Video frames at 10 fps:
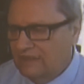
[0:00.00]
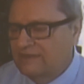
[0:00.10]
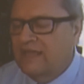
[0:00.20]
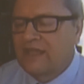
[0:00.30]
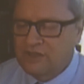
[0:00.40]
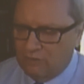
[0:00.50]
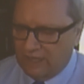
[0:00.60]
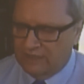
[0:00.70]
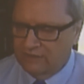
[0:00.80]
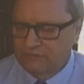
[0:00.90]

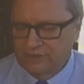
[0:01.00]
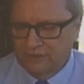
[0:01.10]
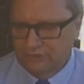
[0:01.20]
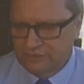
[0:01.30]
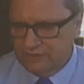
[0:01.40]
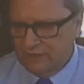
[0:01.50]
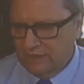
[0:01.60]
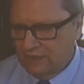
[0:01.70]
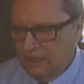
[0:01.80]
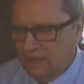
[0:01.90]
attenuated, reduced,
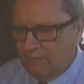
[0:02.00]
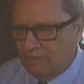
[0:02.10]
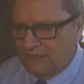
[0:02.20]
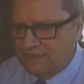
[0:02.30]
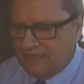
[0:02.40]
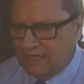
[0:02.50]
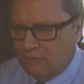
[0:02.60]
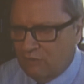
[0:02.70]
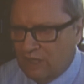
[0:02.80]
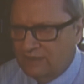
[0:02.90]
but it's
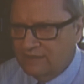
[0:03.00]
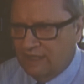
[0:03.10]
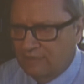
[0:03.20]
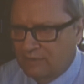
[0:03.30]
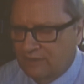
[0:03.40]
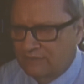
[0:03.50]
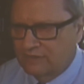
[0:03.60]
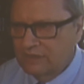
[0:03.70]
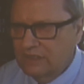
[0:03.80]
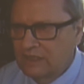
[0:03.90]
not at wild type
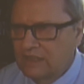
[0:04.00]
level.